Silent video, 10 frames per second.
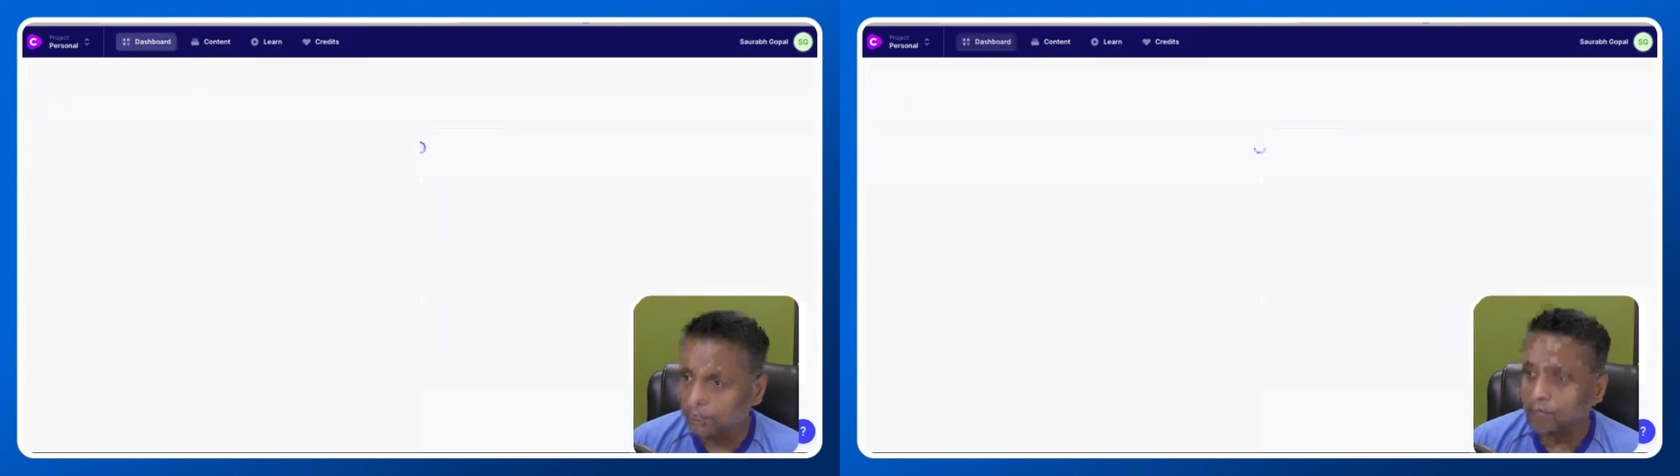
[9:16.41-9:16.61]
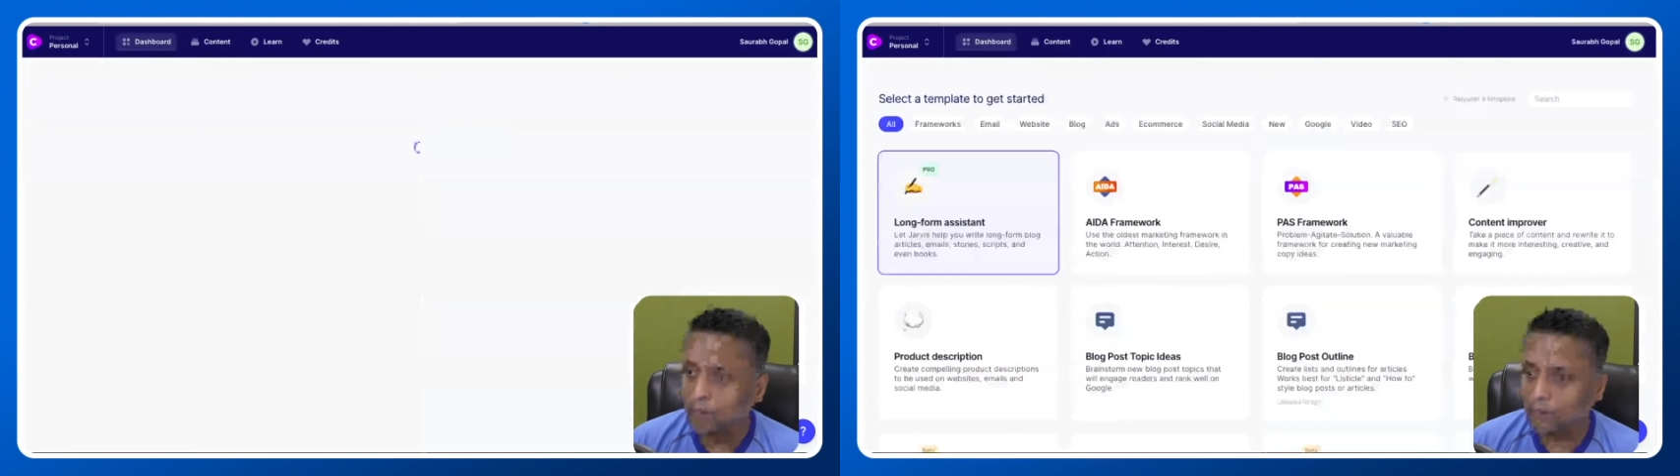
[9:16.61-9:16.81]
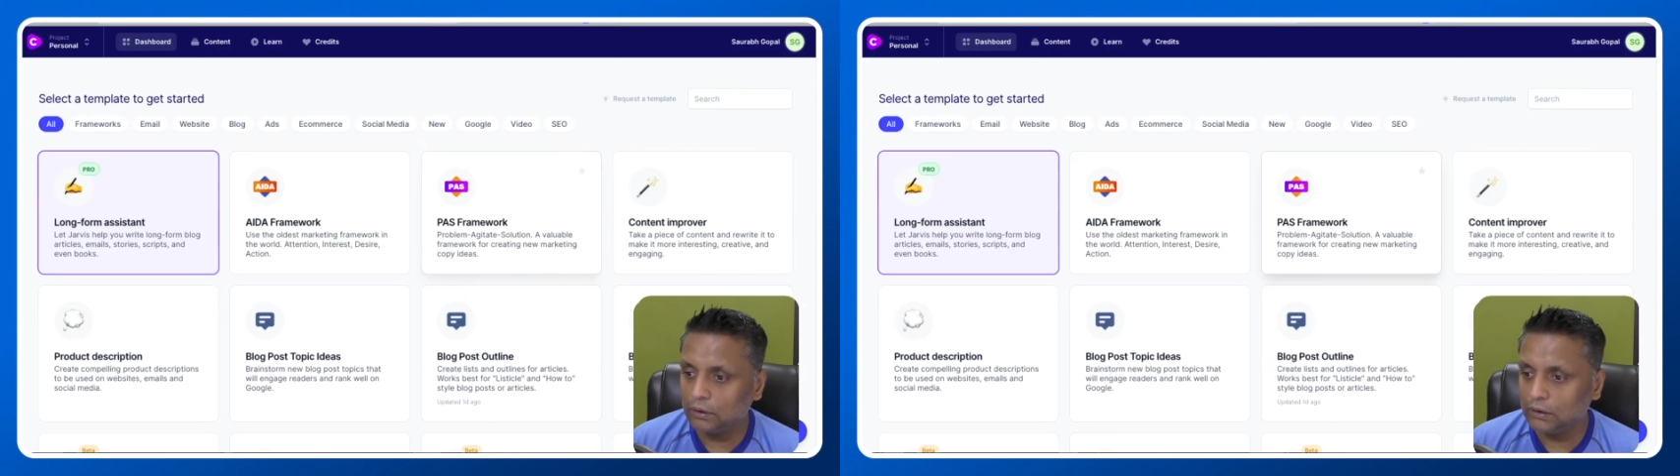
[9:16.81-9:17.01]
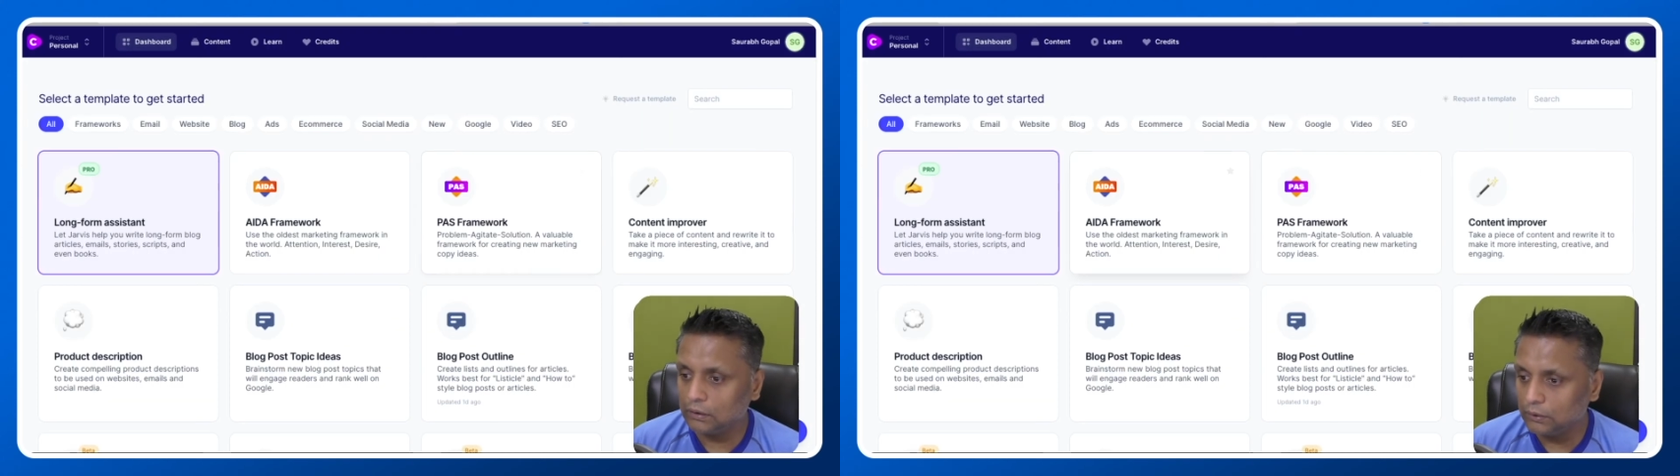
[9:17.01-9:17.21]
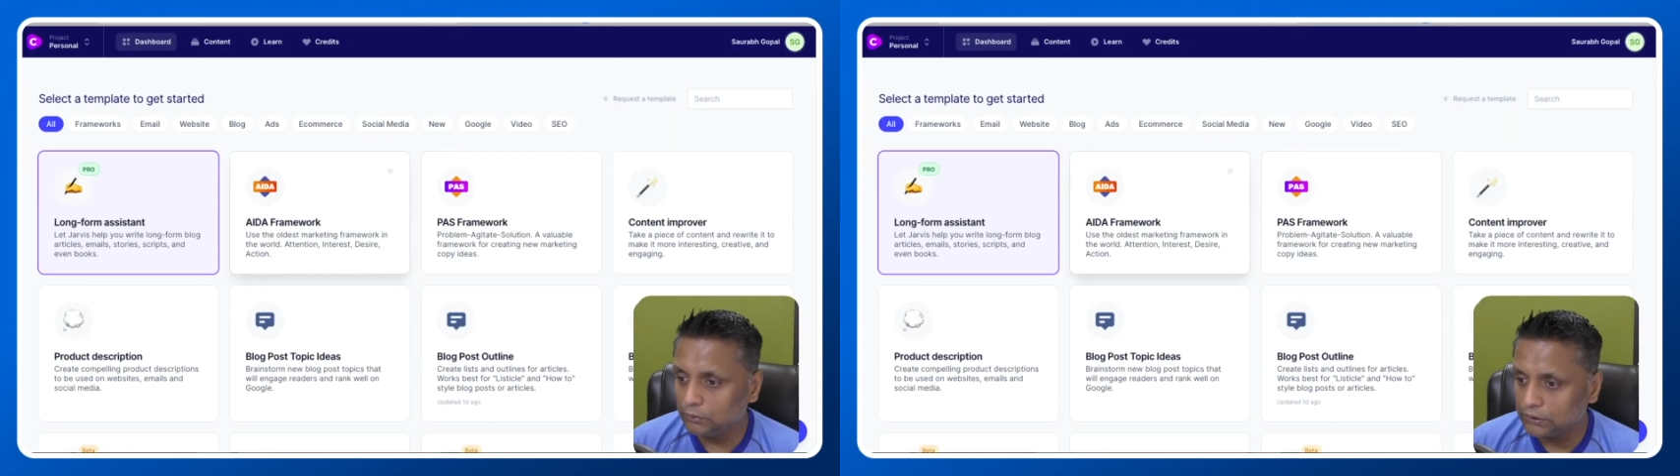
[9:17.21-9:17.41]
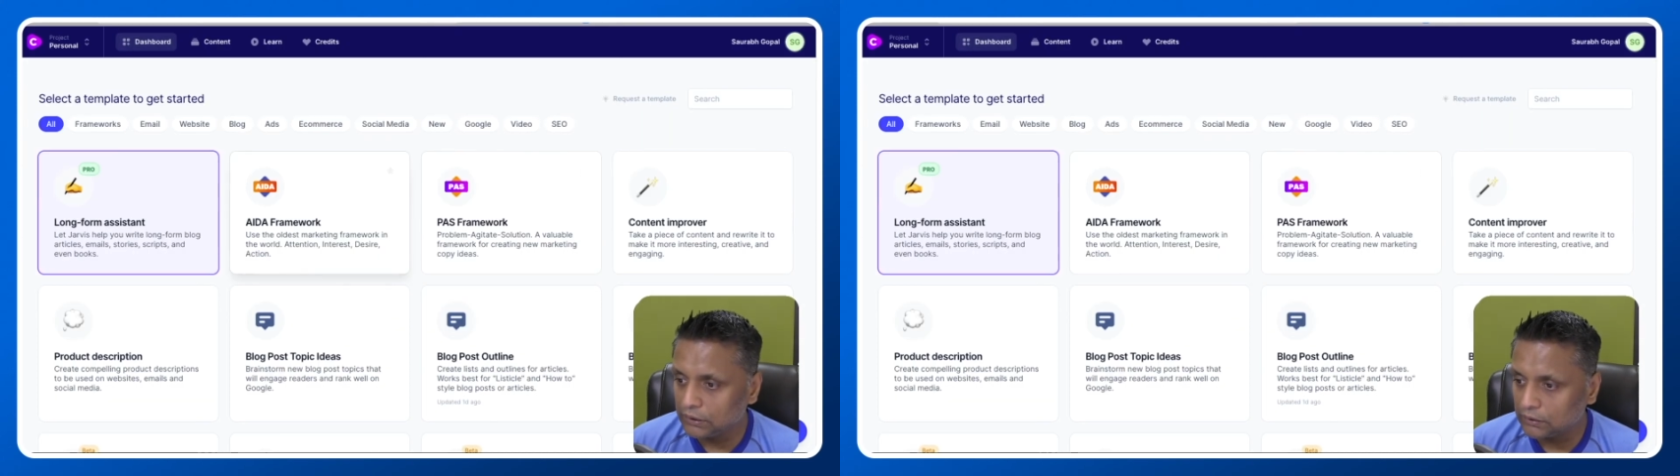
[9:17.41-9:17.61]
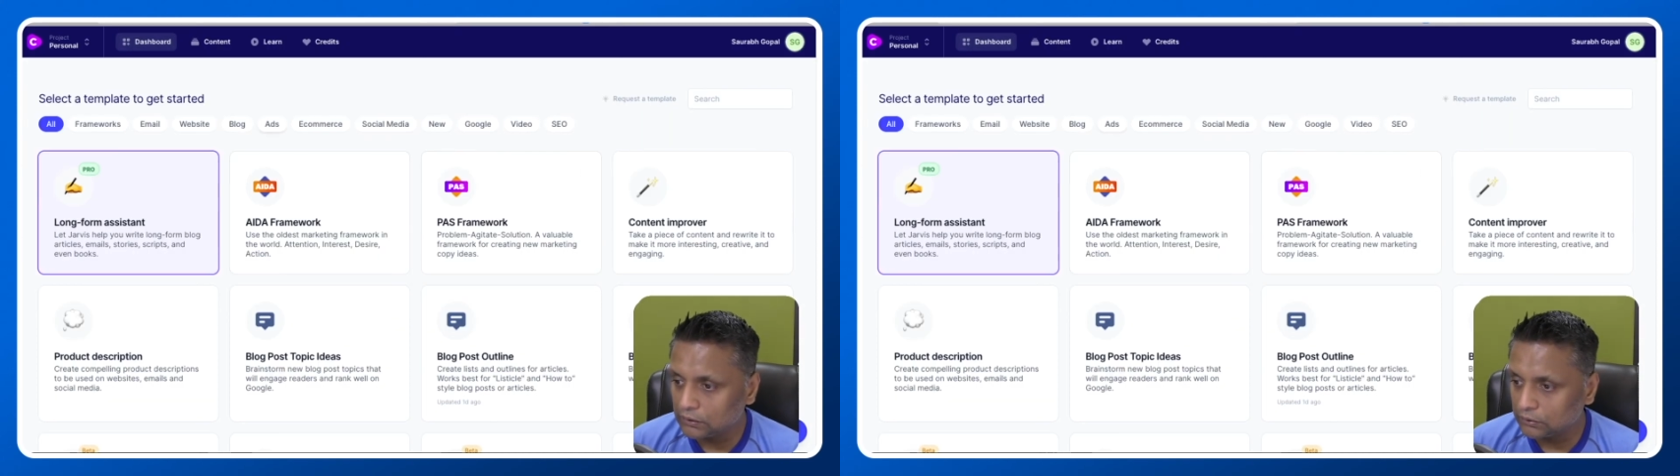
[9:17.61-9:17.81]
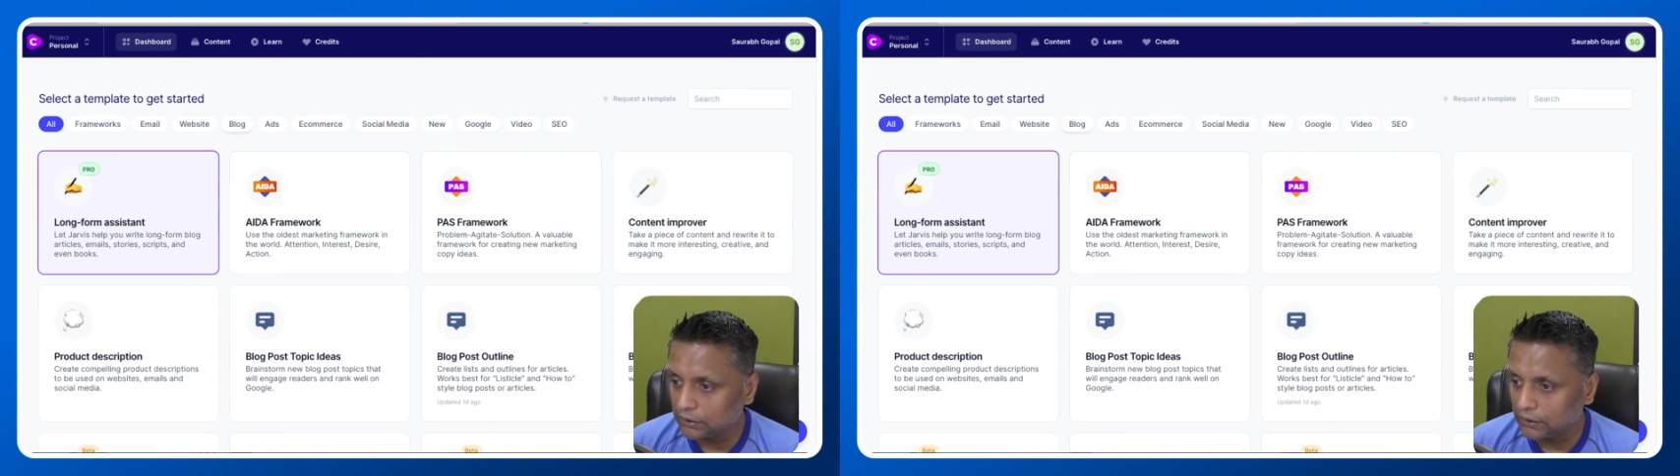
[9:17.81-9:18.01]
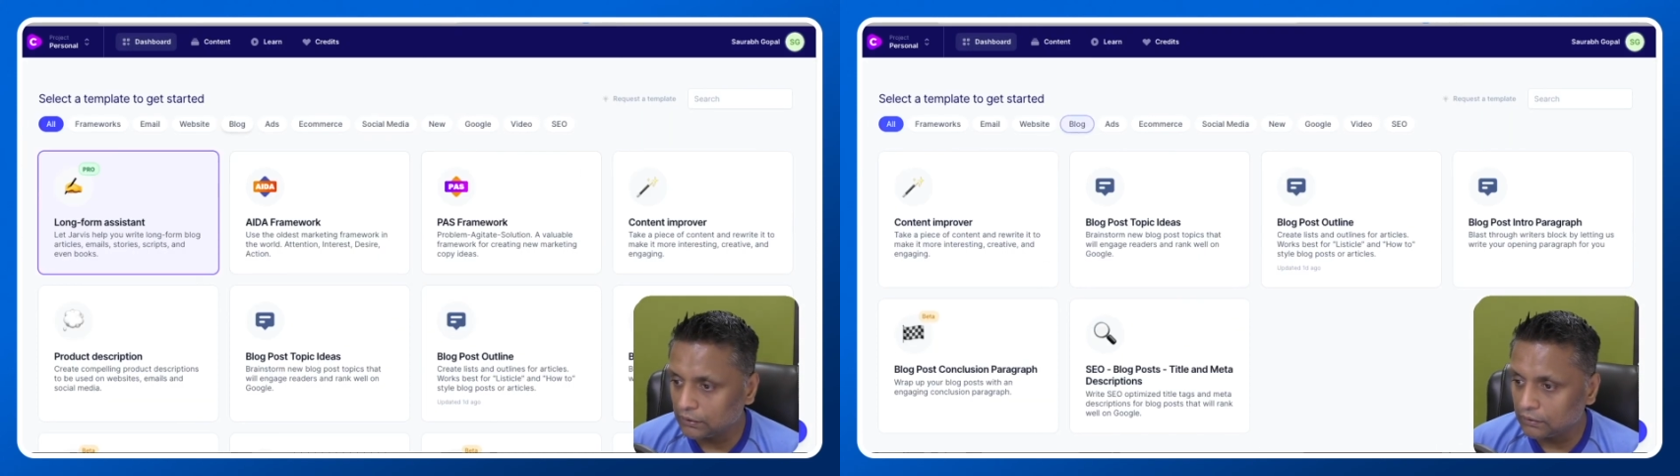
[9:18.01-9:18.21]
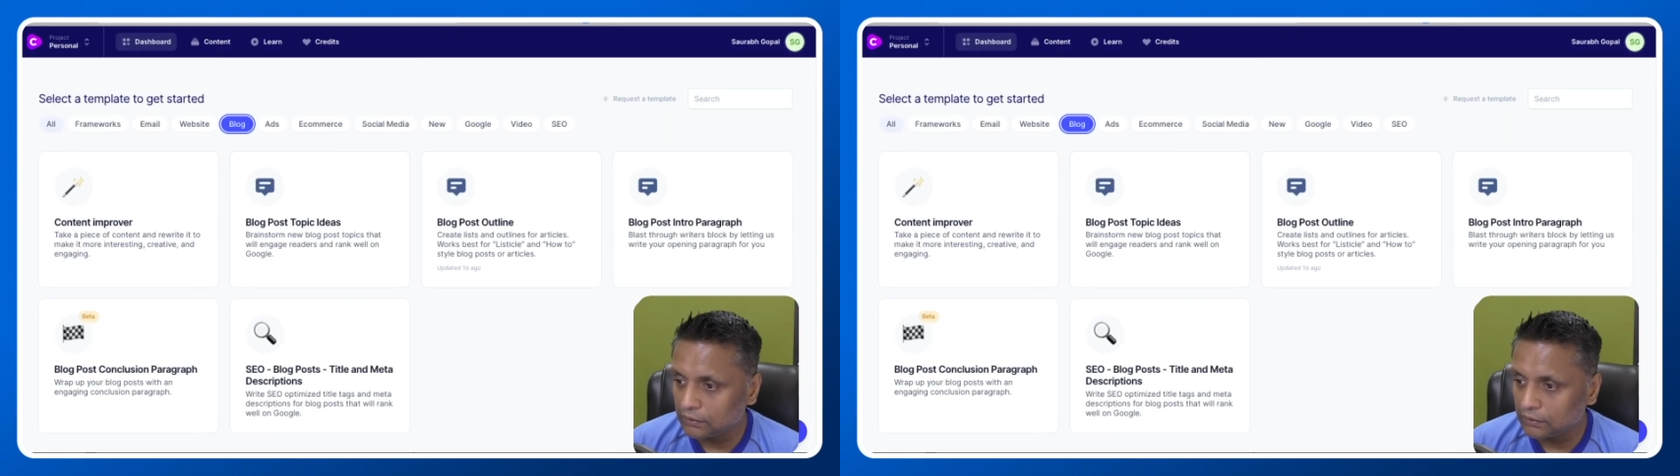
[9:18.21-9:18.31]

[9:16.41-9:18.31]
blog conclusion, so here